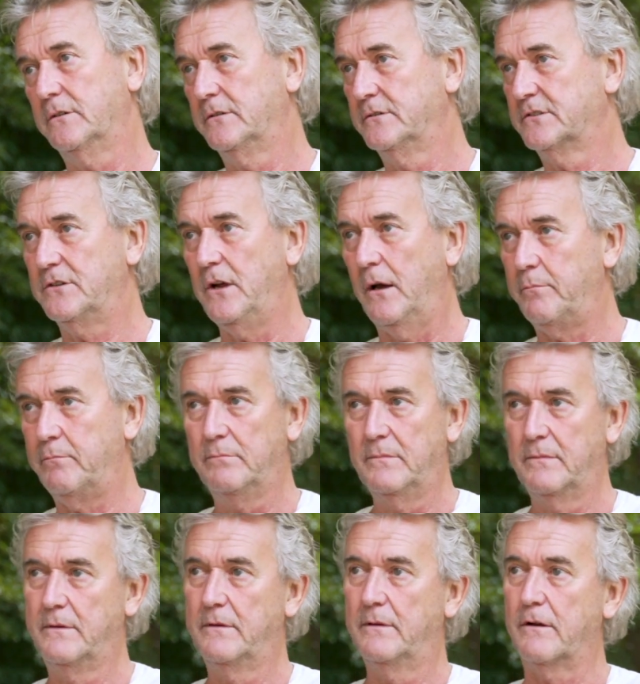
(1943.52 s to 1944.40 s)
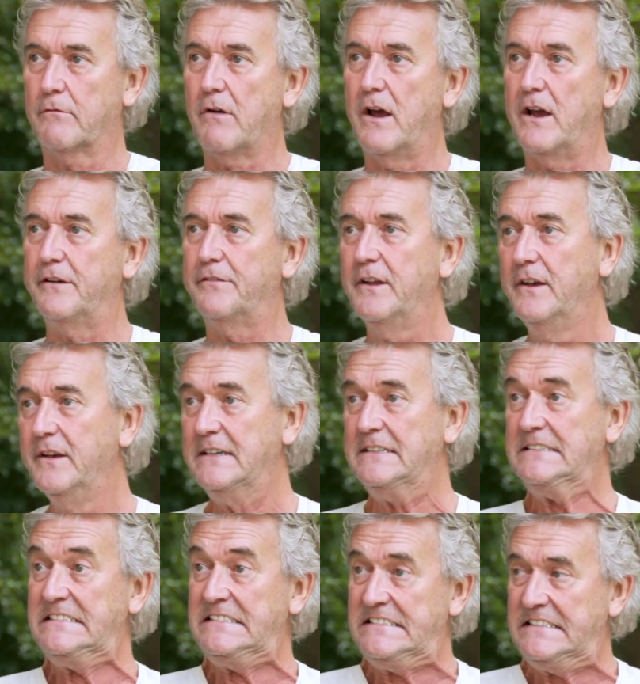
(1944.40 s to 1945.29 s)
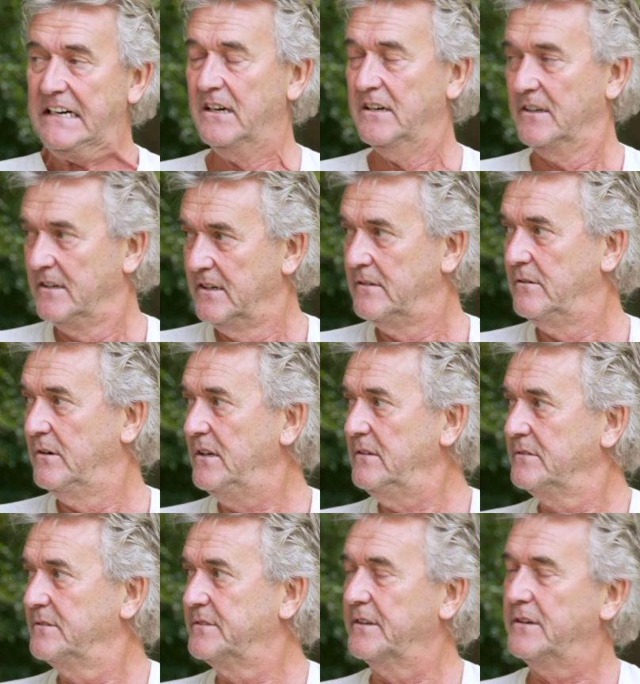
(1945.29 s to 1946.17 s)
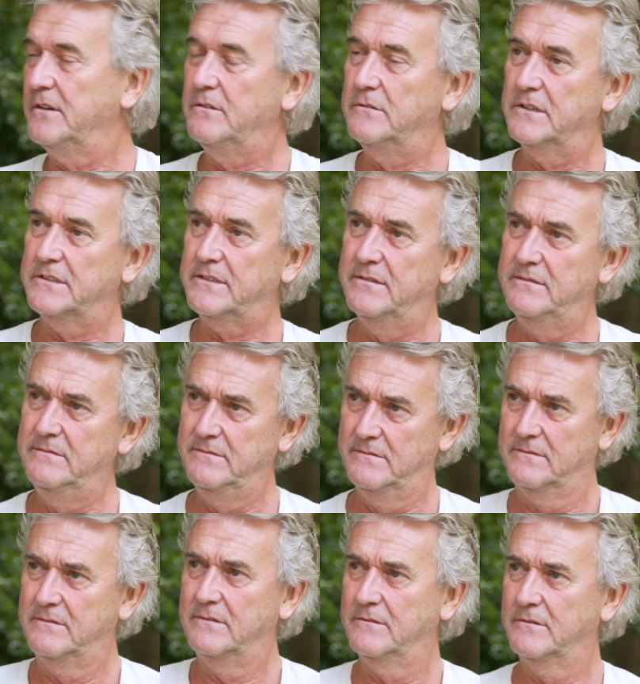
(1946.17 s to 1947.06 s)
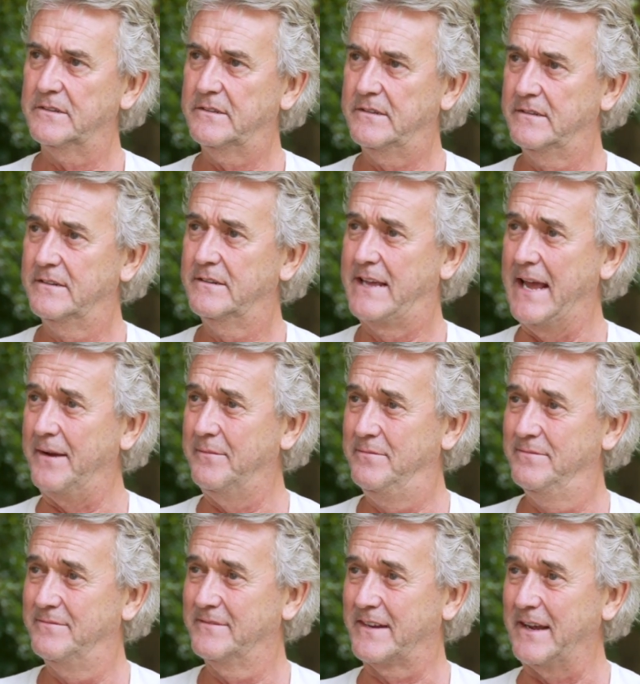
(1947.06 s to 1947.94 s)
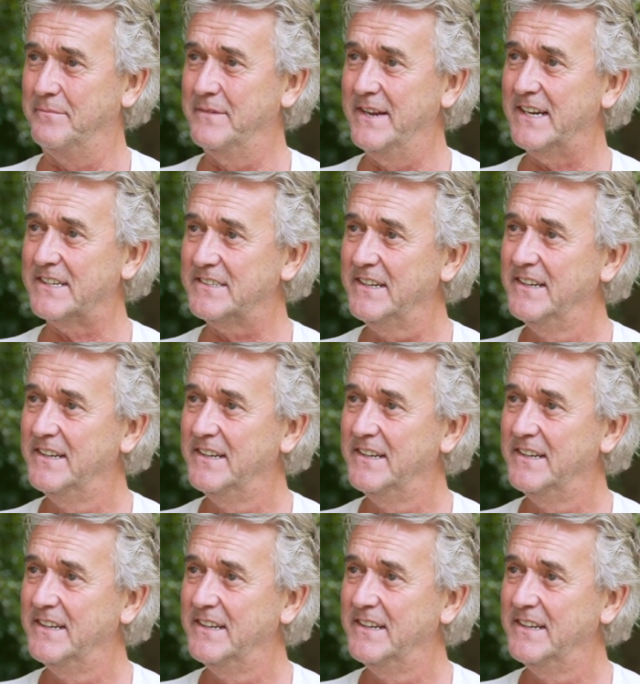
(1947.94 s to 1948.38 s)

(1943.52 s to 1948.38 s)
Stop. Arrived. Well, you know what came next.